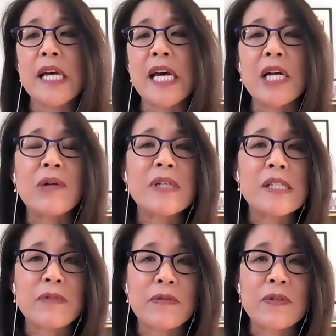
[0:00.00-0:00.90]
had
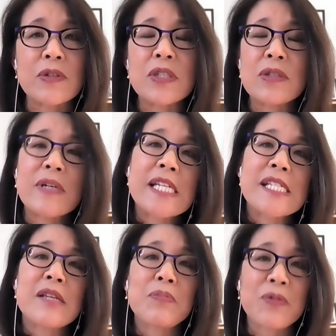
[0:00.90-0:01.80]
always referred to
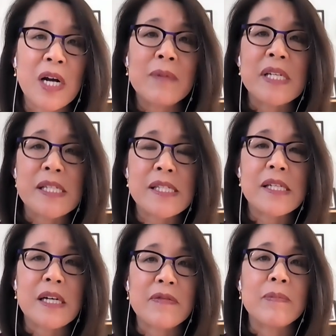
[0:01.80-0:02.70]
as the promise
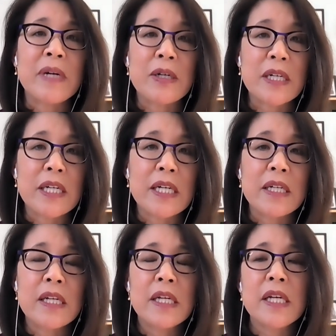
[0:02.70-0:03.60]
of America.